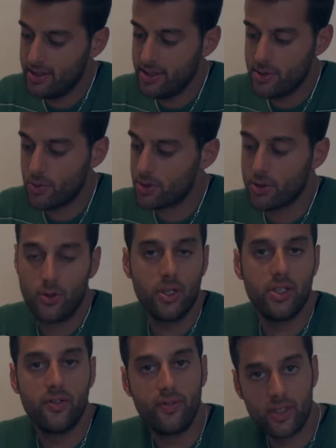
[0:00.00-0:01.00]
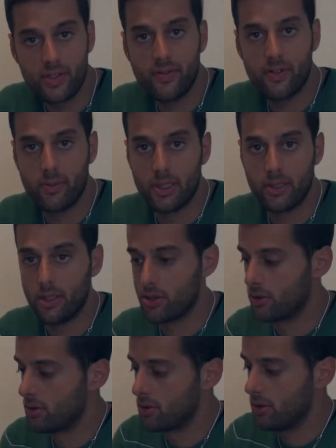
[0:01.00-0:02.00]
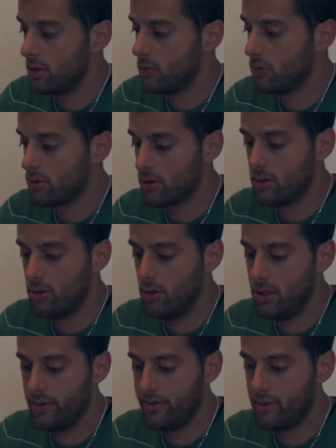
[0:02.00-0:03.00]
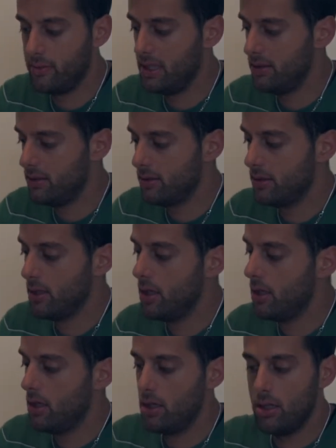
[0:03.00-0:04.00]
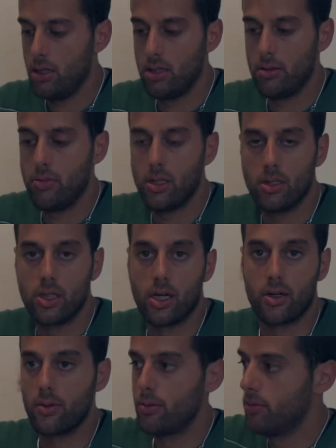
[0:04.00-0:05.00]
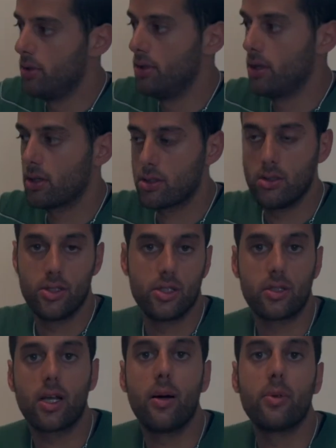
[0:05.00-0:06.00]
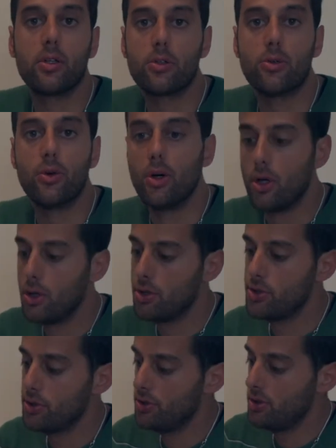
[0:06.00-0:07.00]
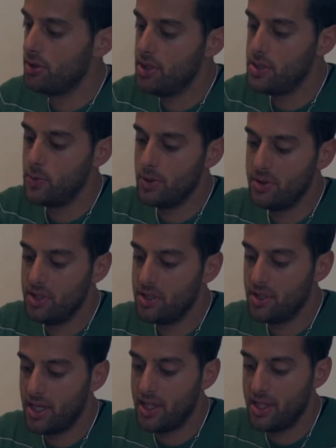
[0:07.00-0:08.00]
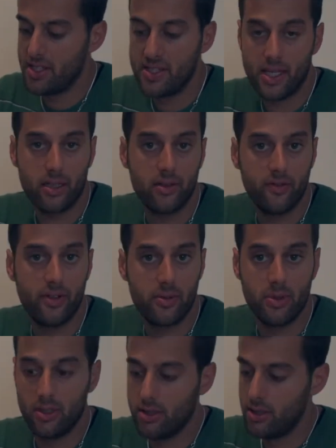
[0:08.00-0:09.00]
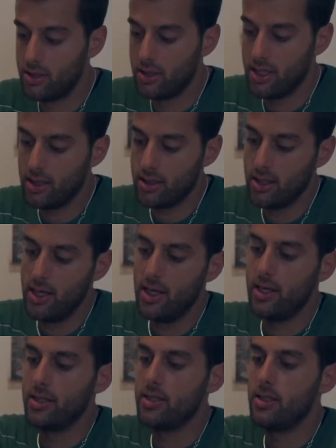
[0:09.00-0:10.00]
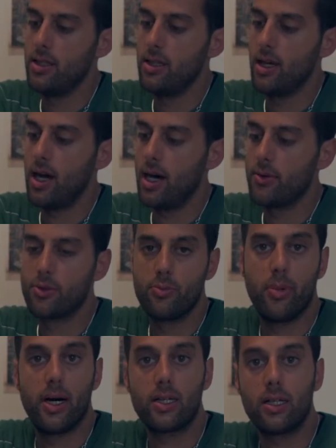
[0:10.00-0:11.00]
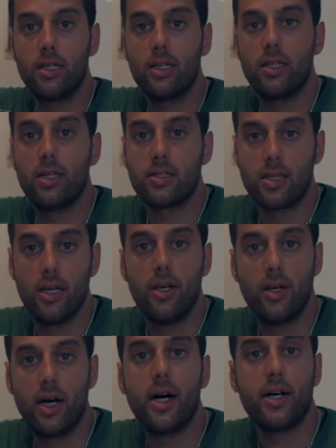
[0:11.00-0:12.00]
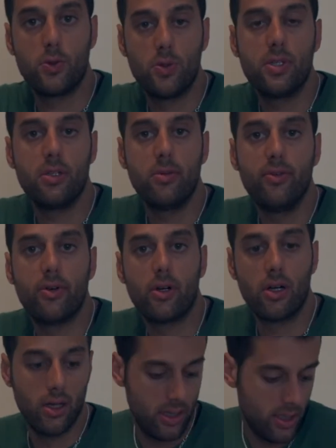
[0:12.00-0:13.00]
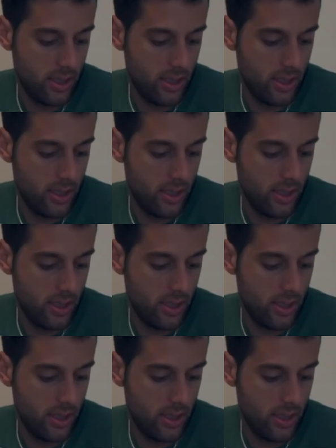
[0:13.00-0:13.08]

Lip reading: this was only the first fermentation, so it was only fermented in a big jar with oxygen coming through. So this one didn't have a second fermentation yet, and see how sparkling it is. As we said before,